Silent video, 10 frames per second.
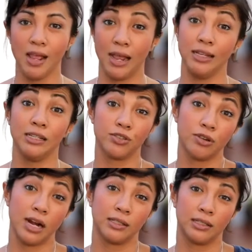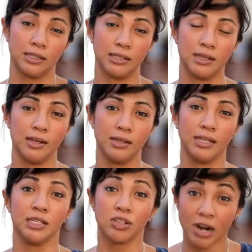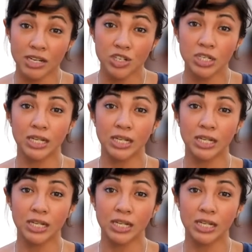and the interaction